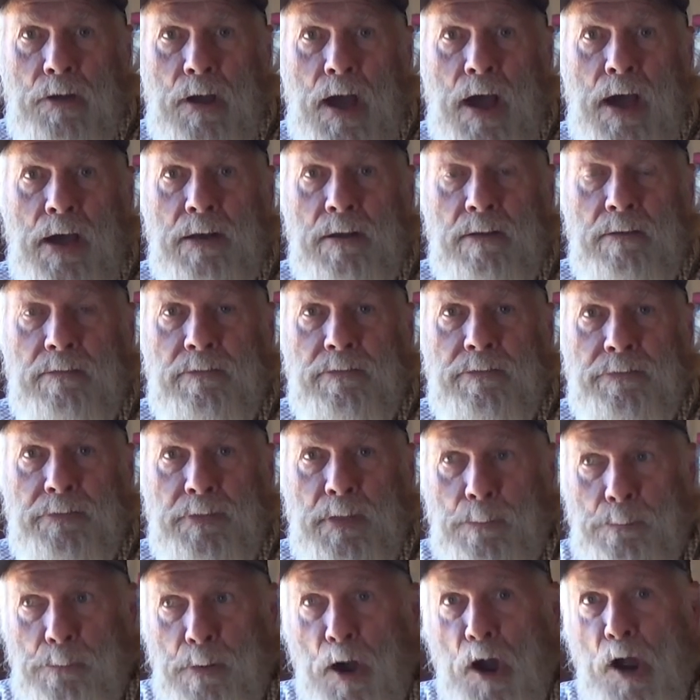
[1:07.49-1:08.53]
out of
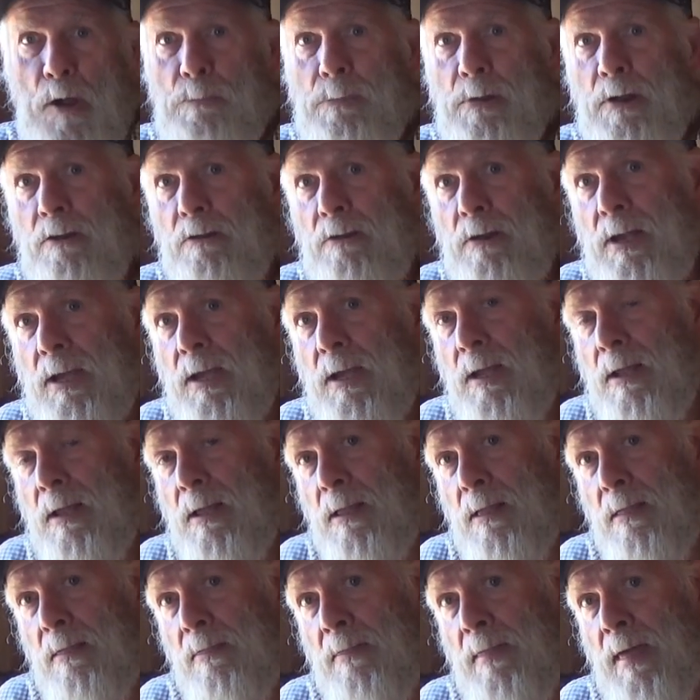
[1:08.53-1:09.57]
the Barberry
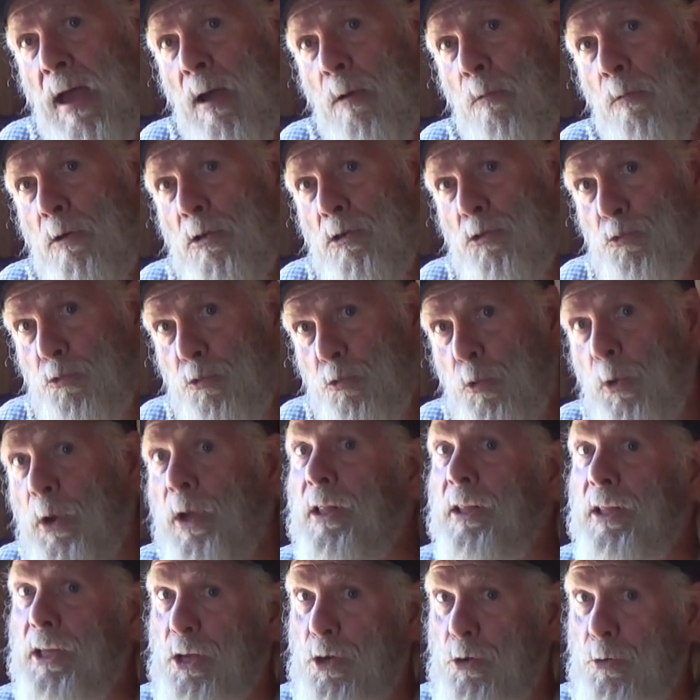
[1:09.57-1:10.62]
that was
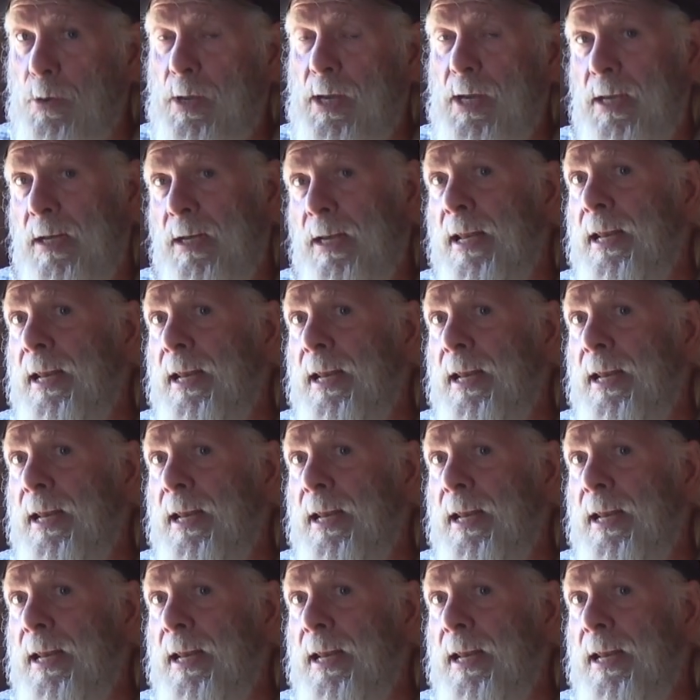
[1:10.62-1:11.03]
really green.